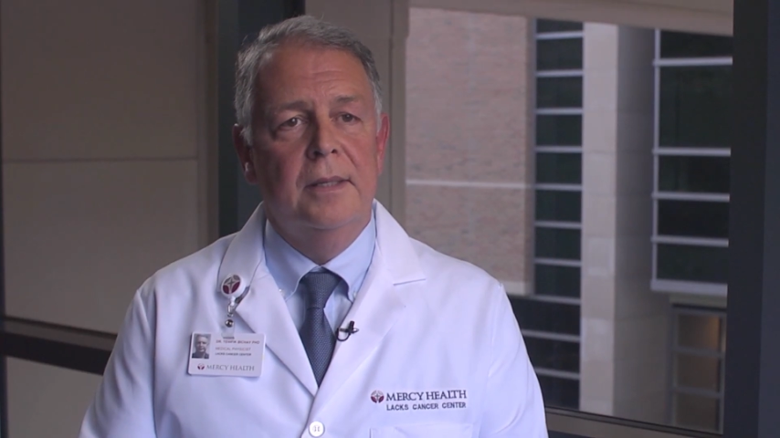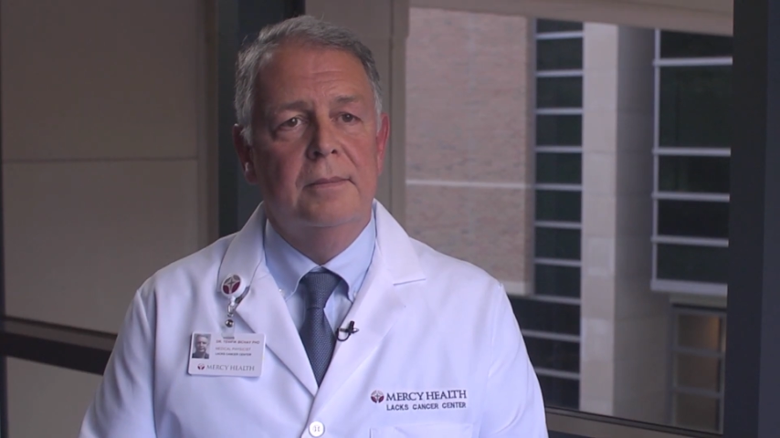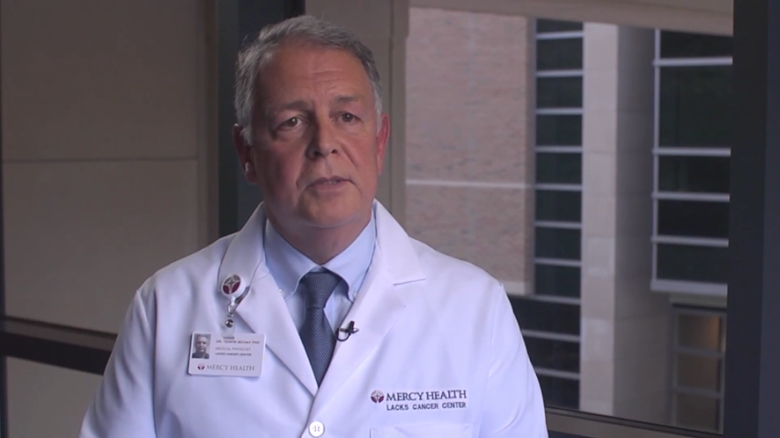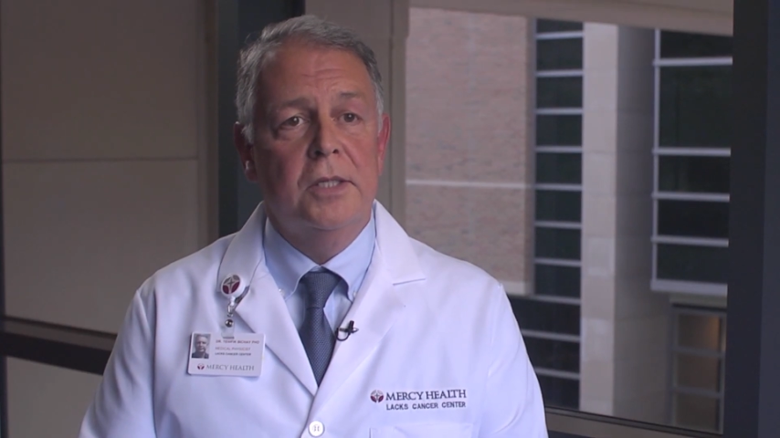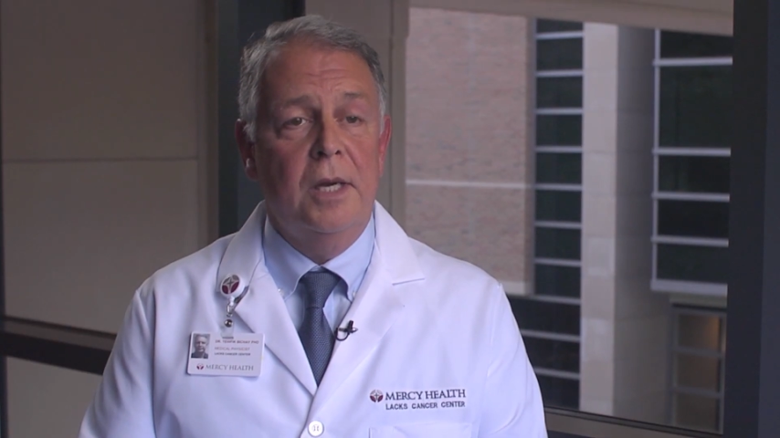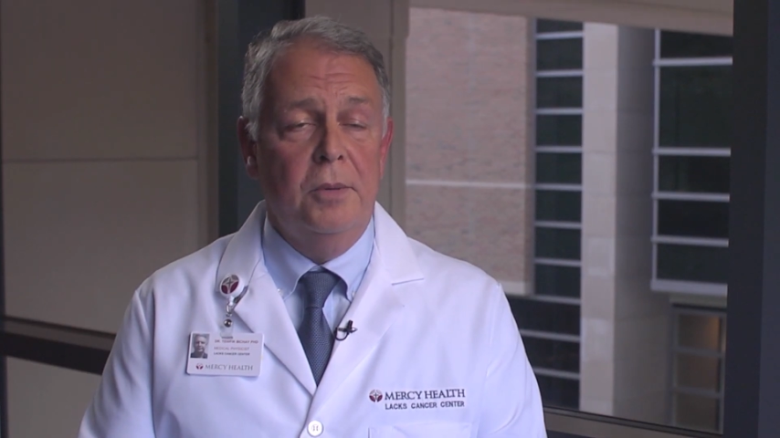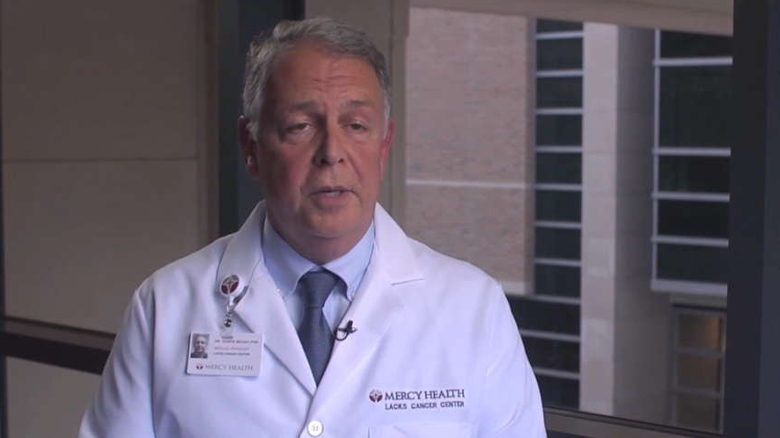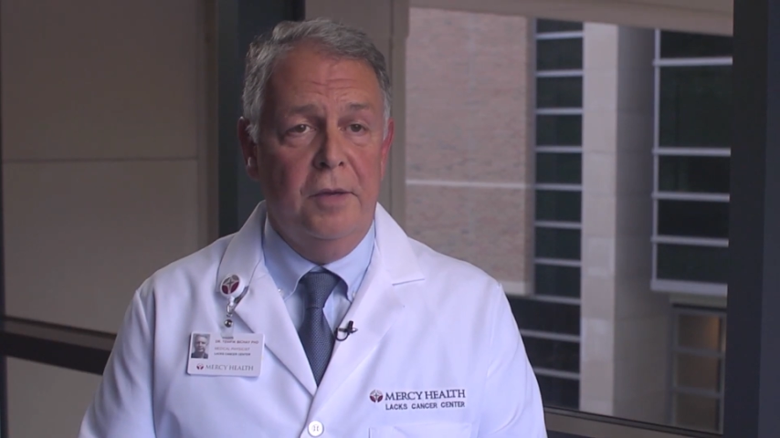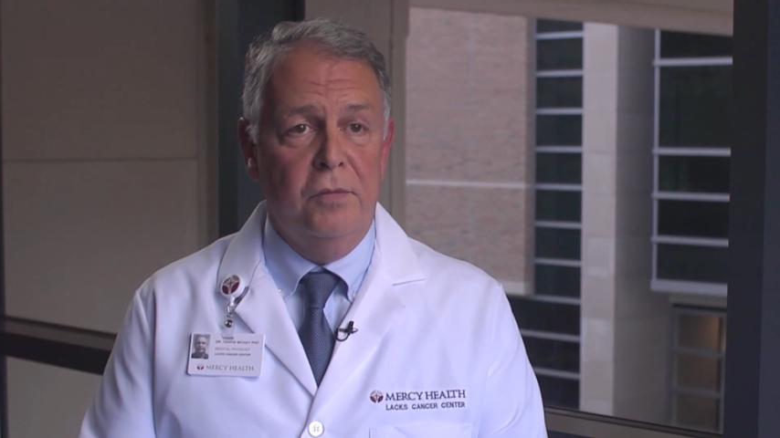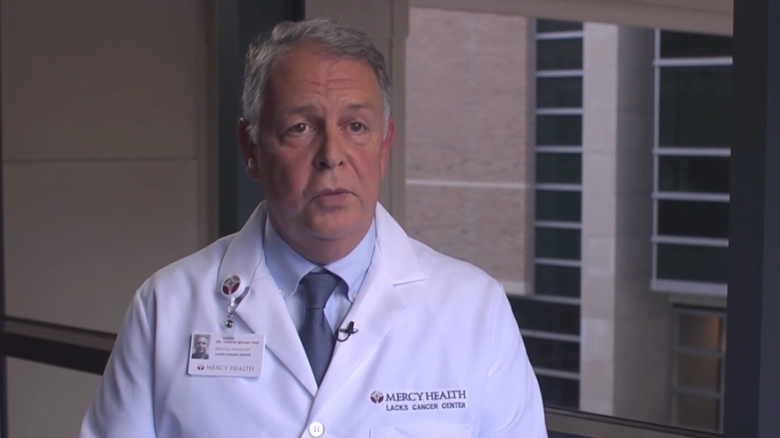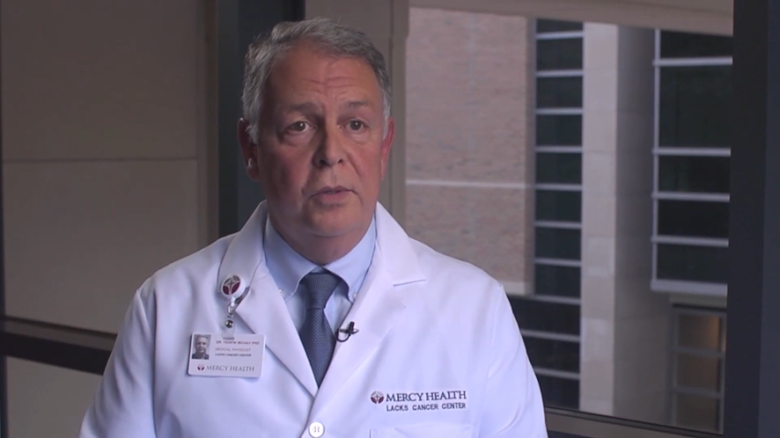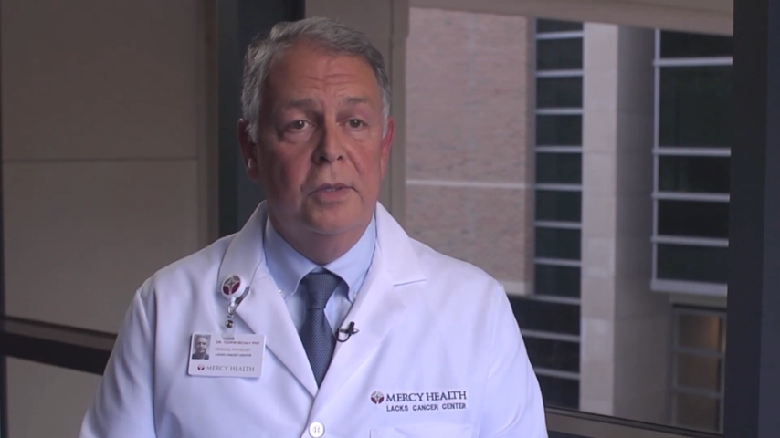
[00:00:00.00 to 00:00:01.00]
the
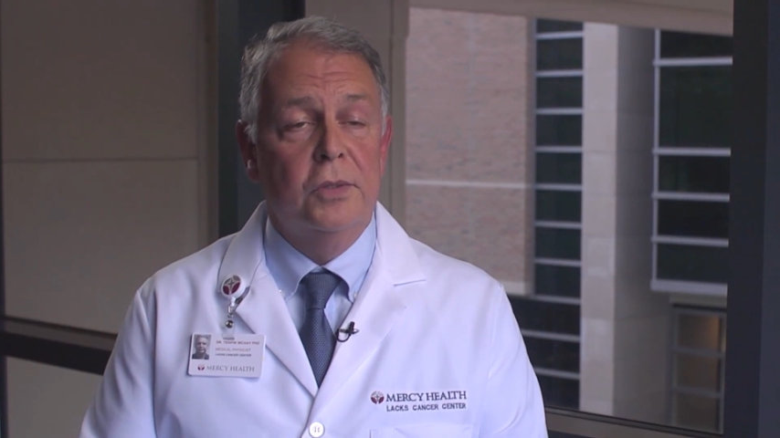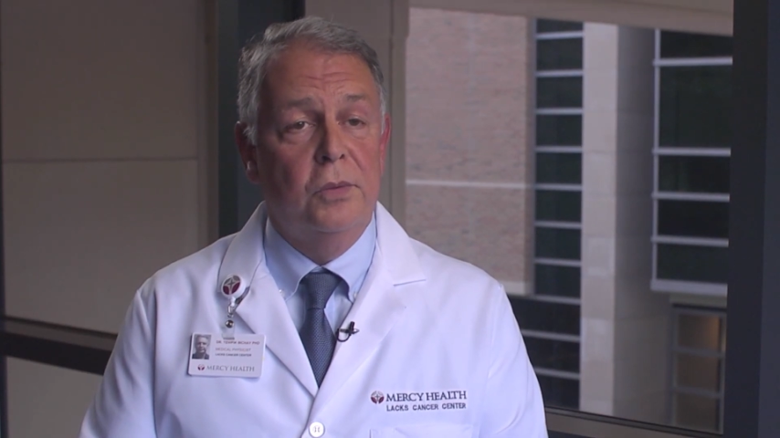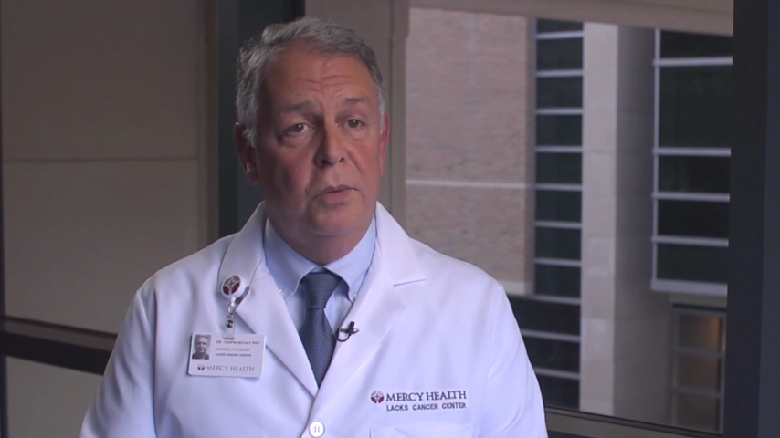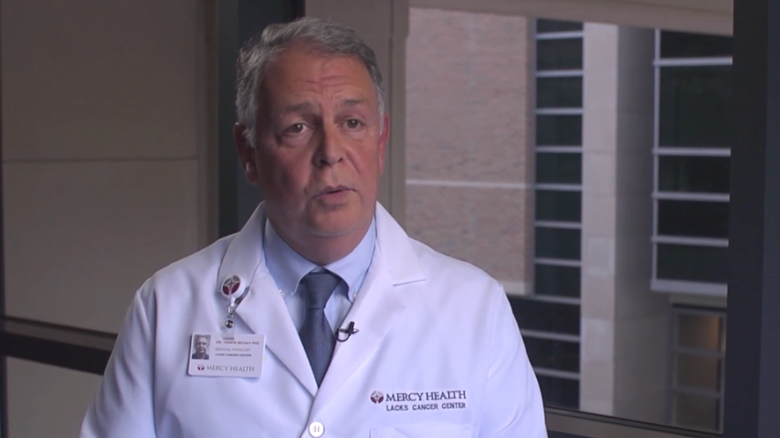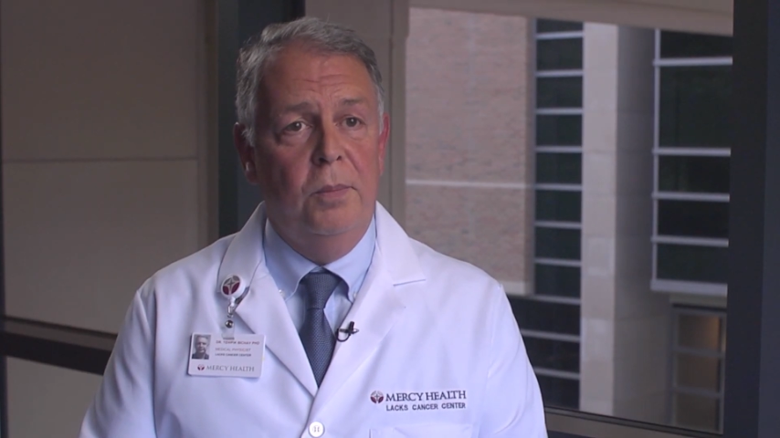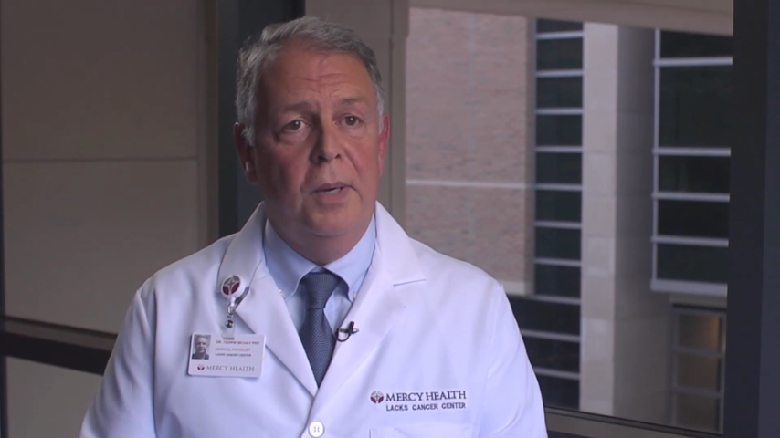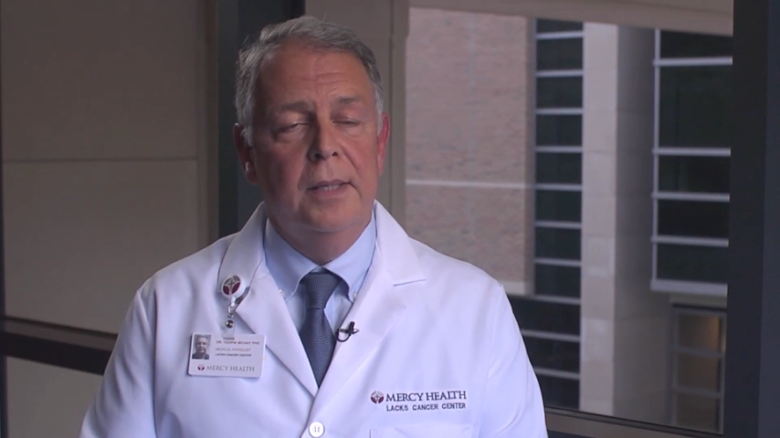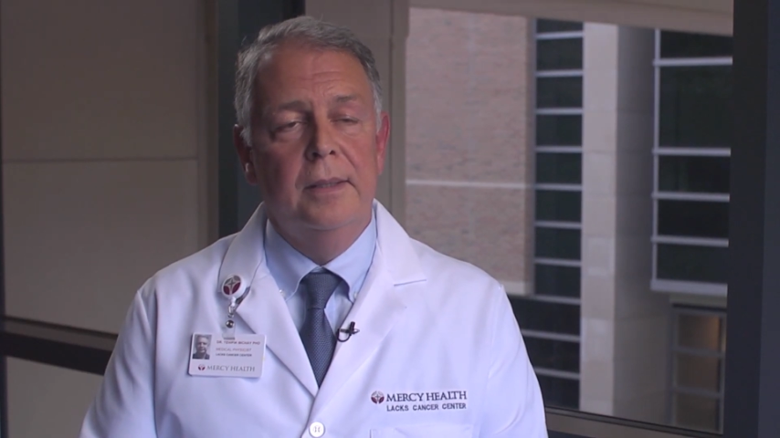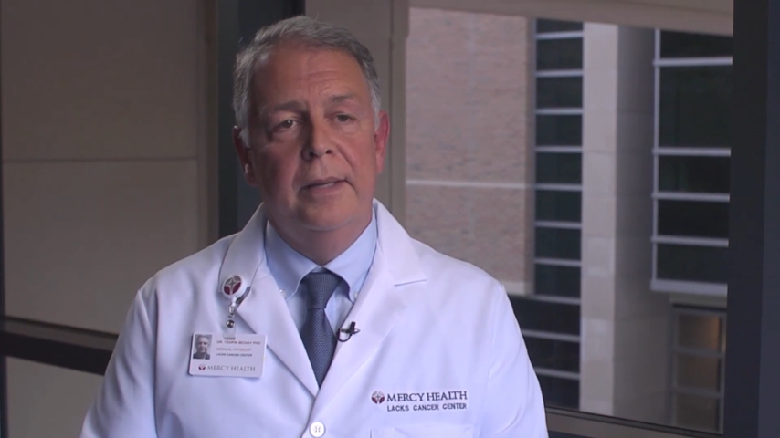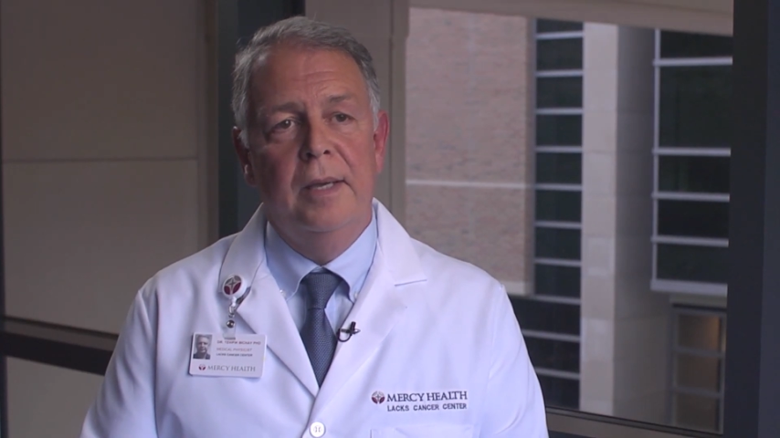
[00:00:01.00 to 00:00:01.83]
CyberKnife unit is a robot